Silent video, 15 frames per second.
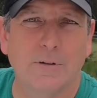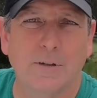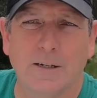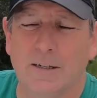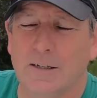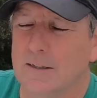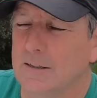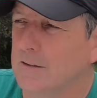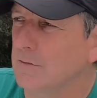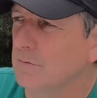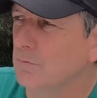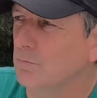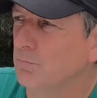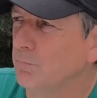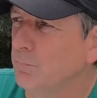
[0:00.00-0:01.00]

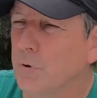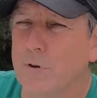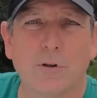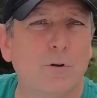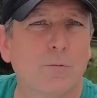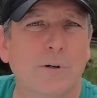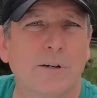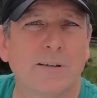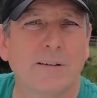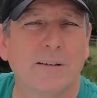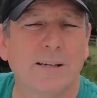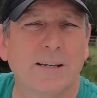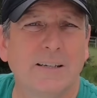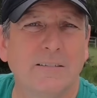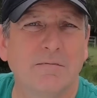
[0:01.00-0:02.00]
and put the new one
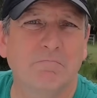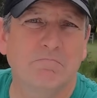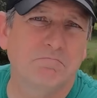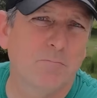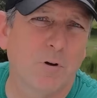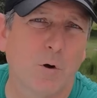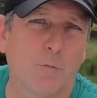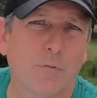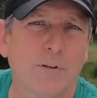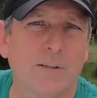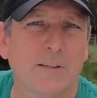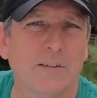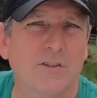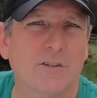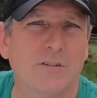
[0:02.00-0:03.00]
in. Hopefully
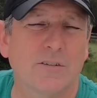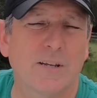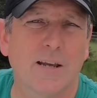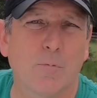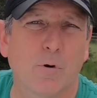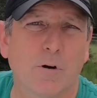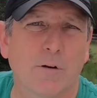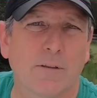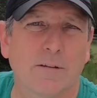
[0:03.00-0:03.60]
this shouldn't take more